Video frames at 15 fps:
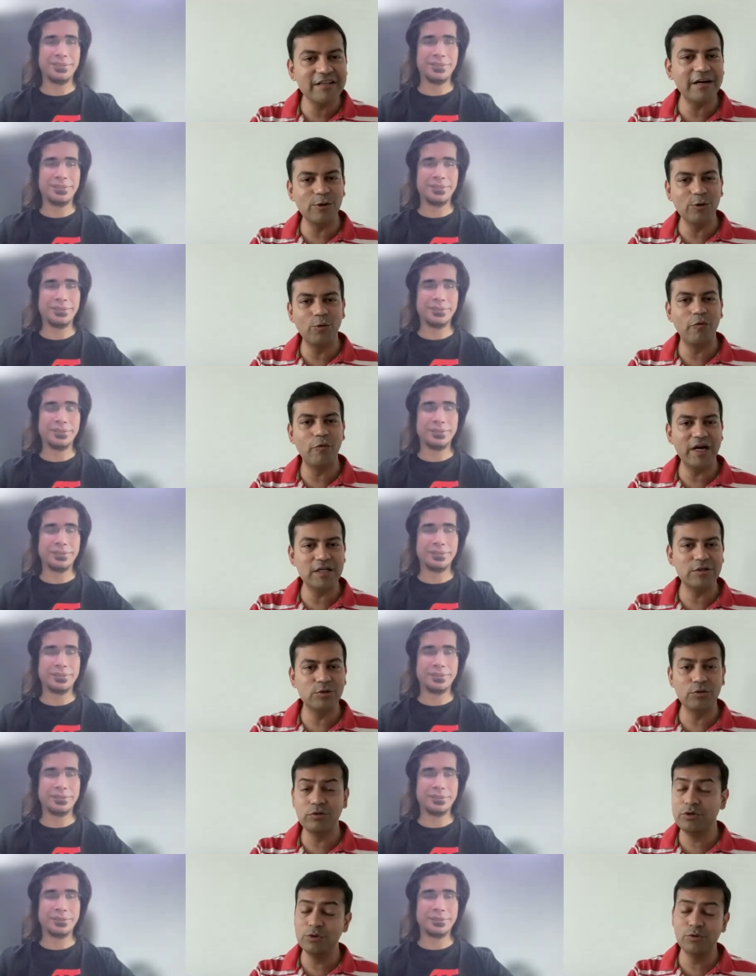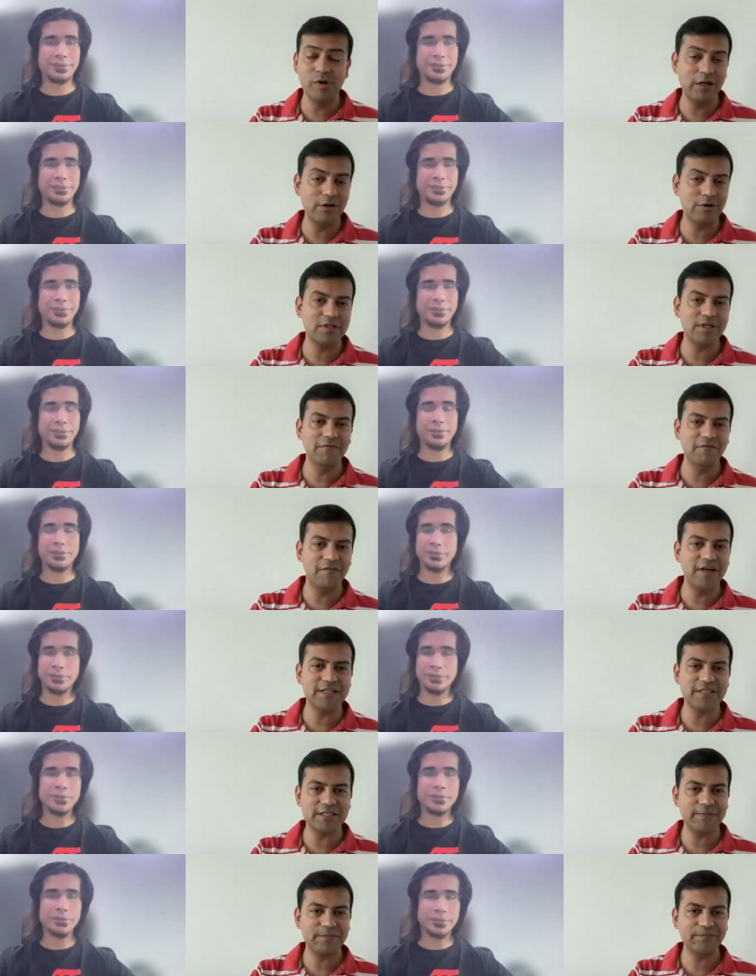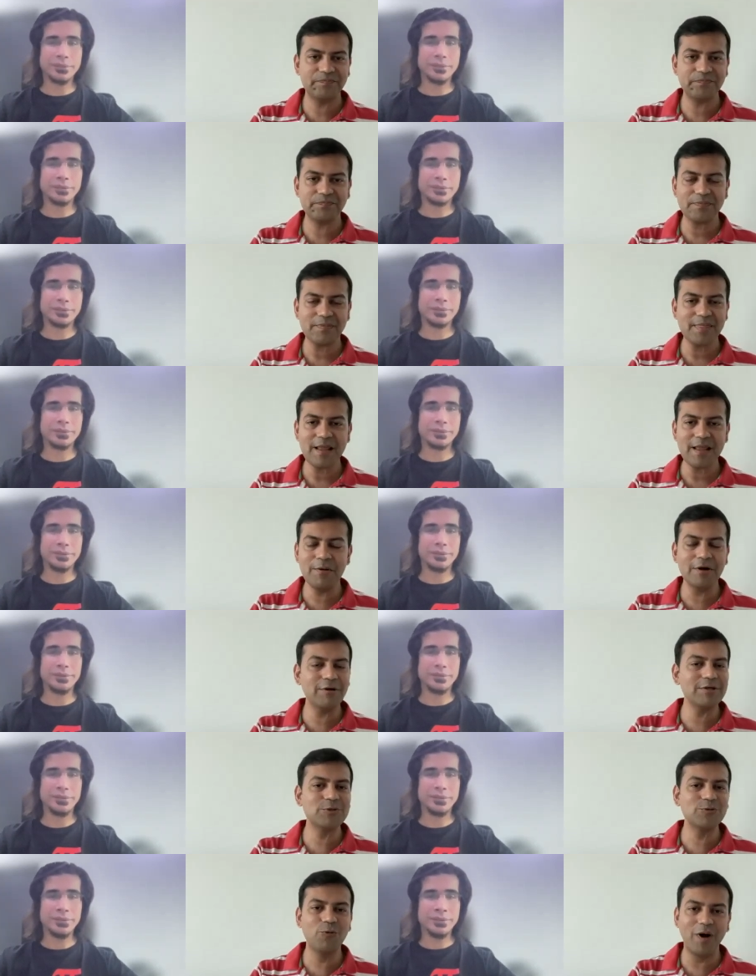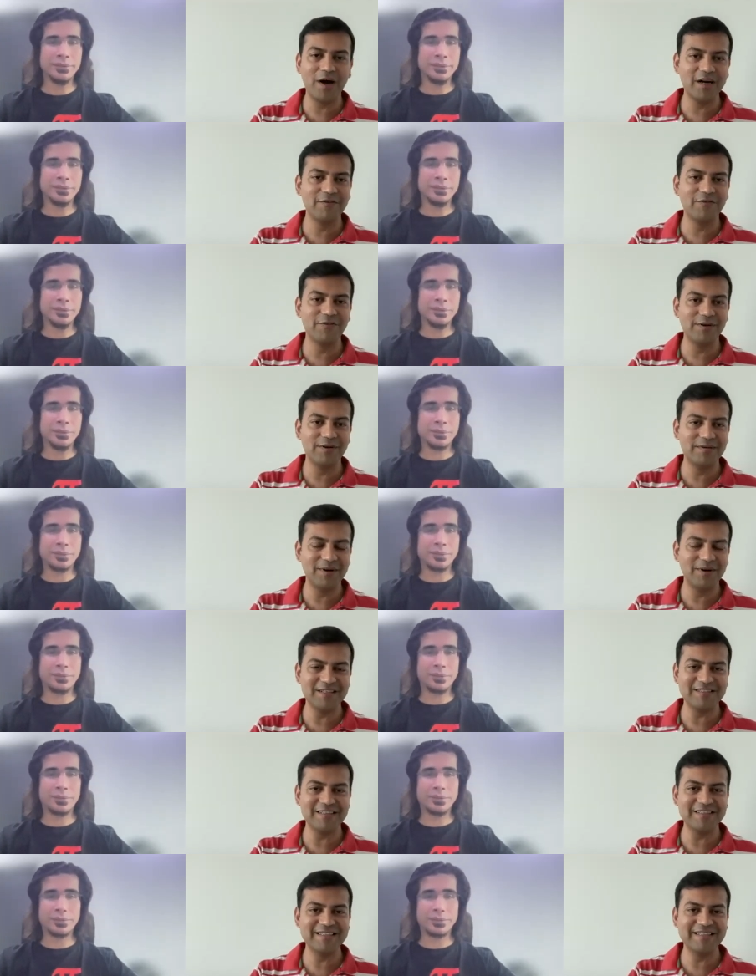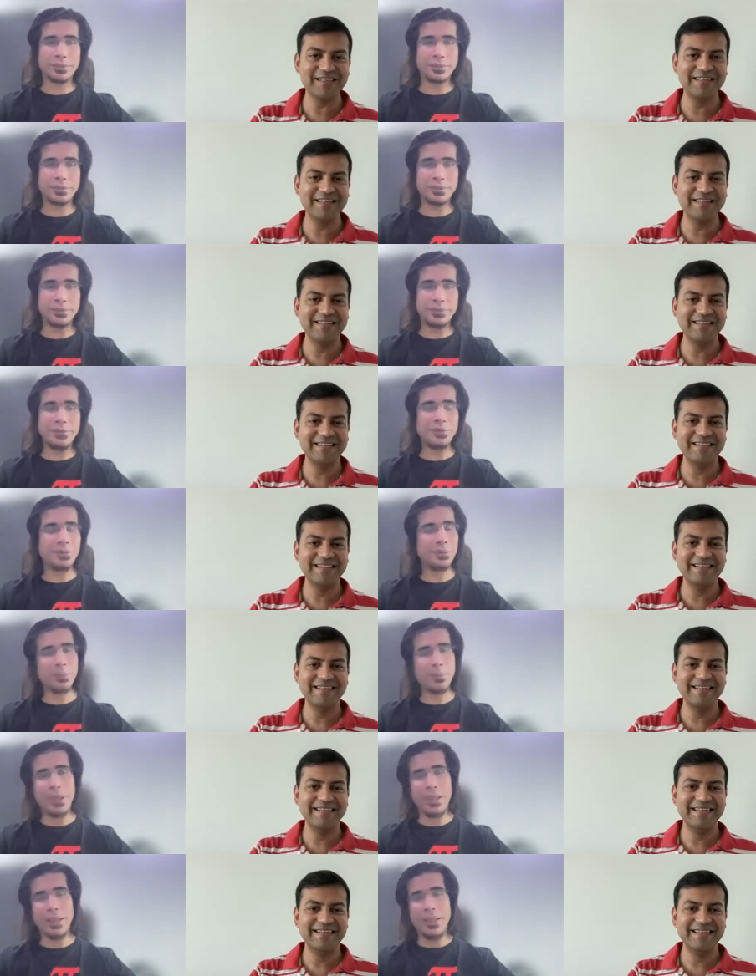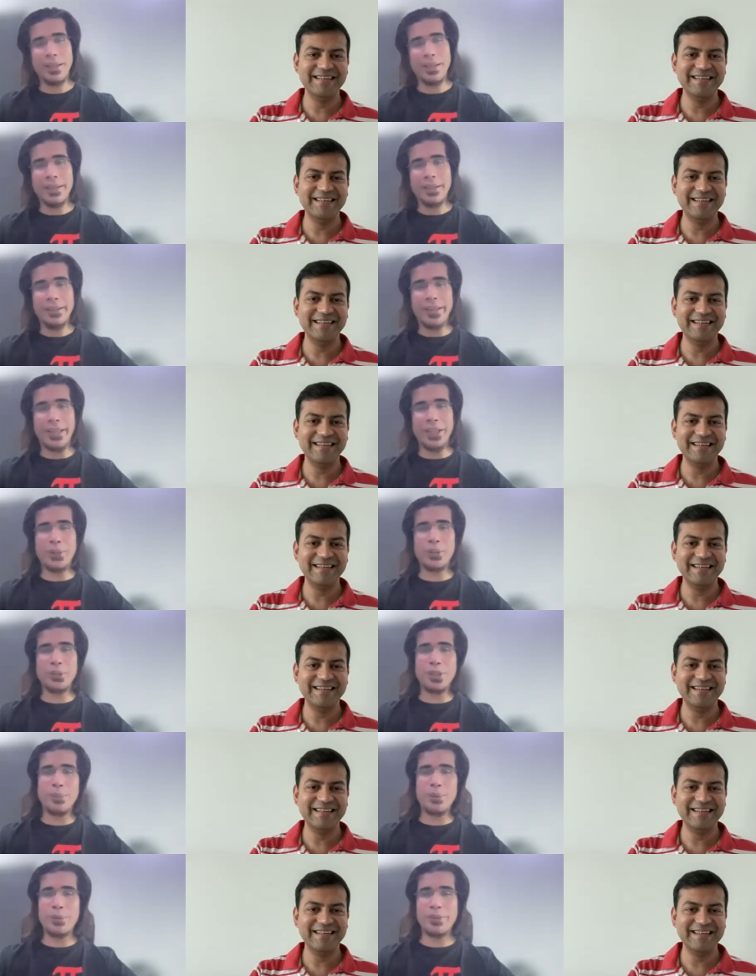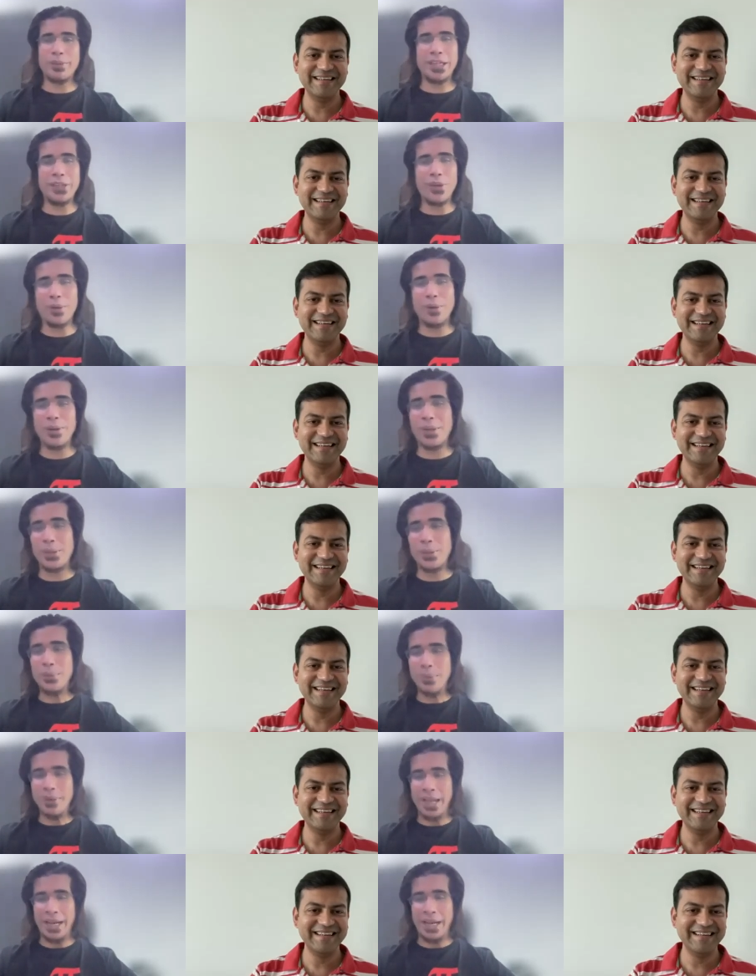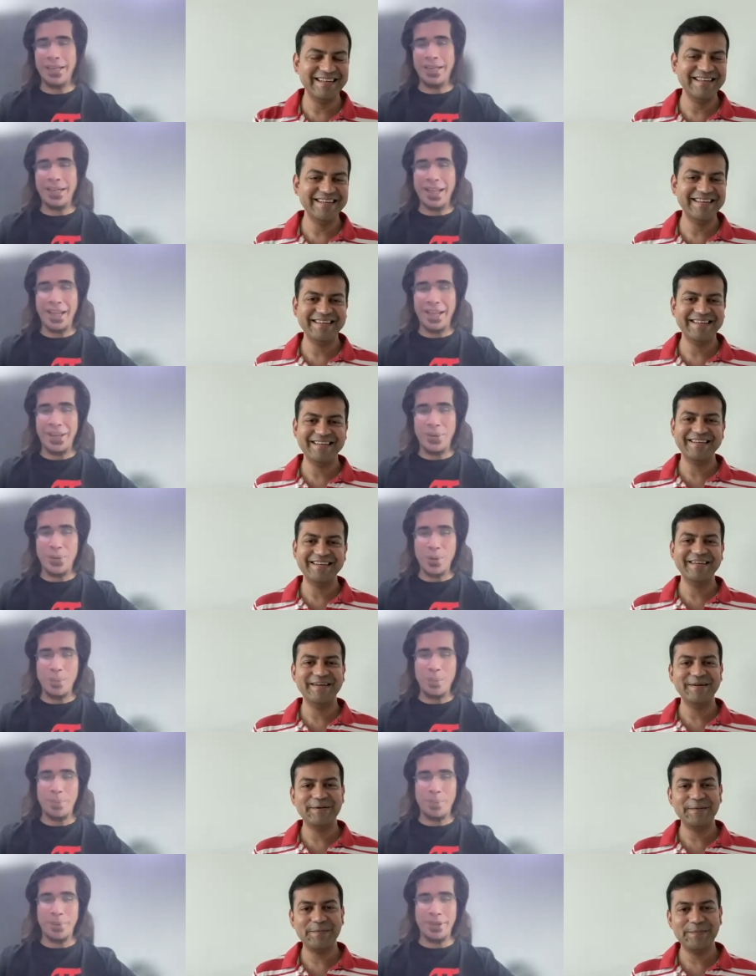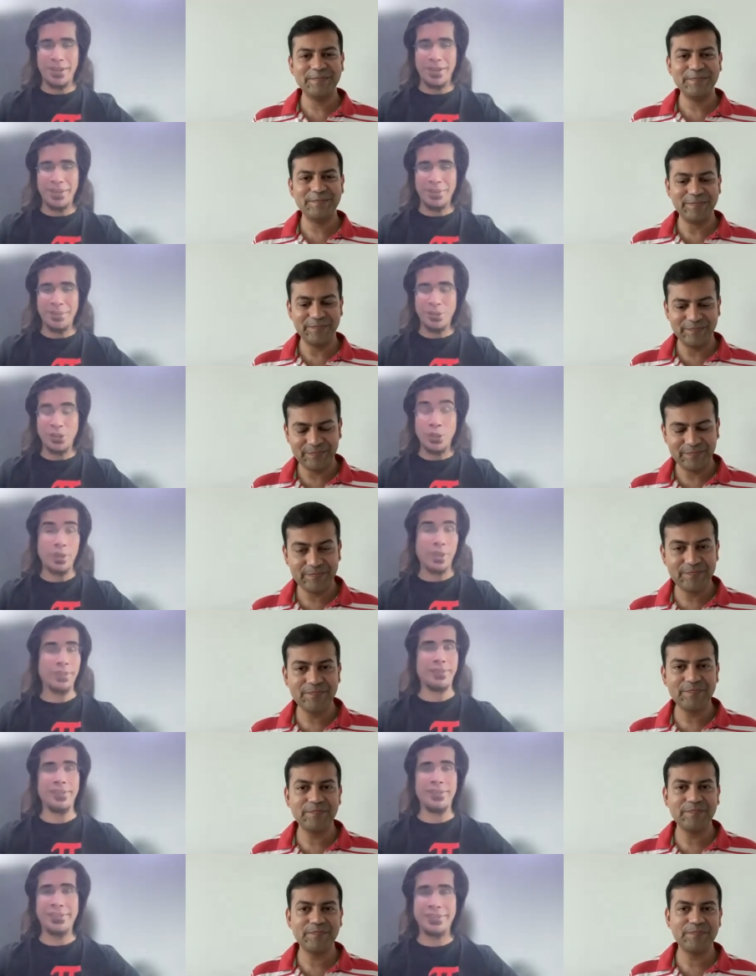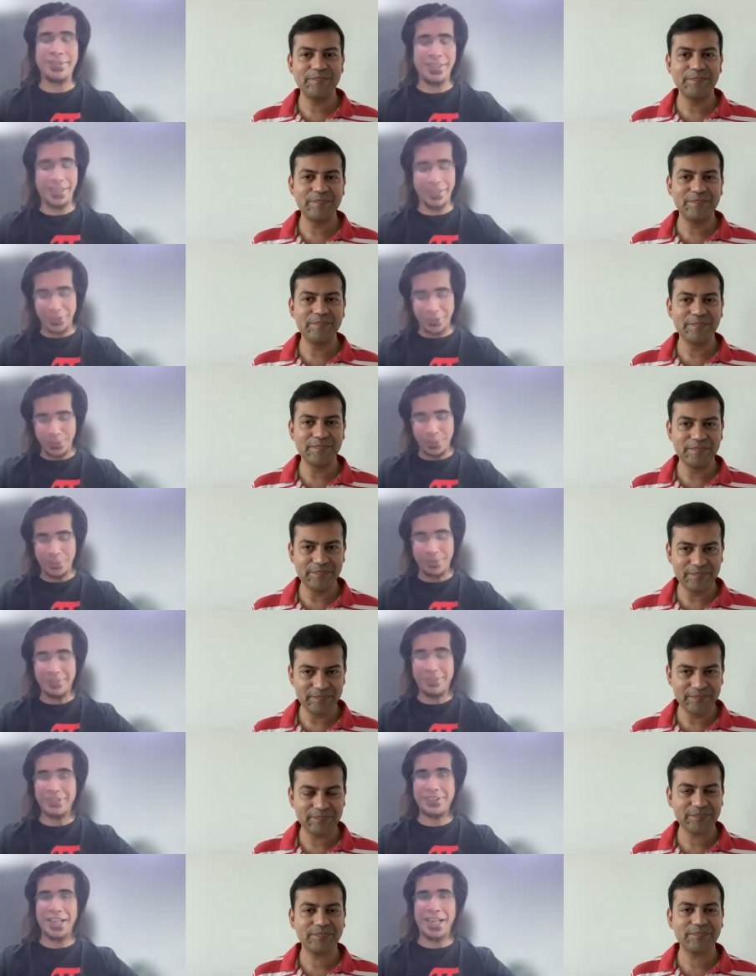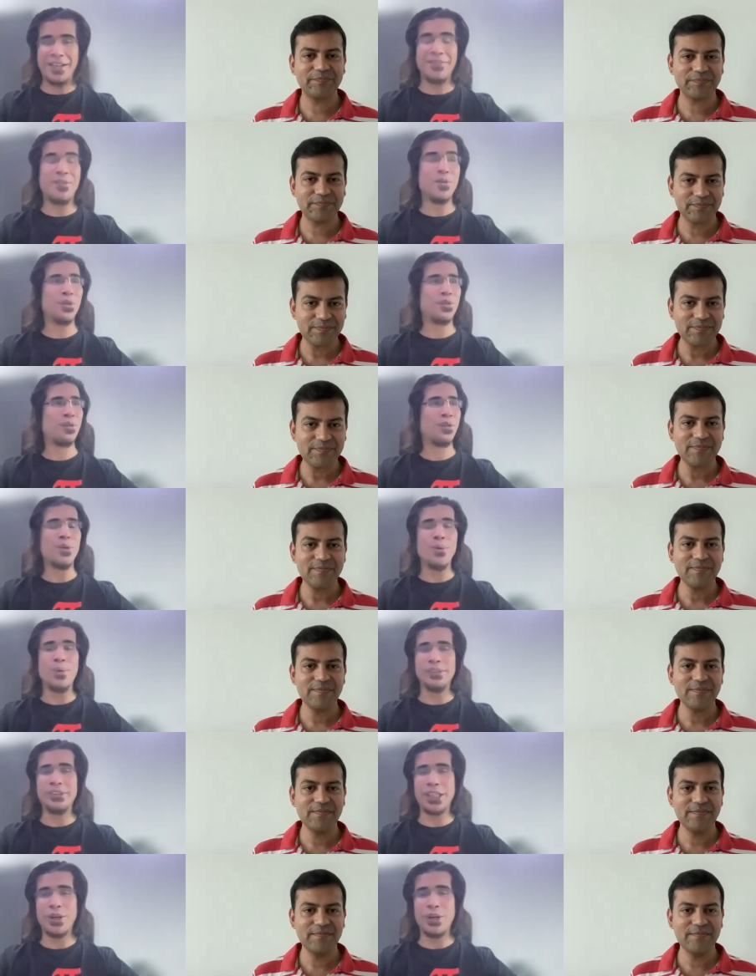Speaker 1: that you went through, you and your team faced. It was wonderful, Manasij.
Speaker 2: Thank you, Rushabh. It was great talking to you, and I hope uh, your listeners and your channel folks will go and check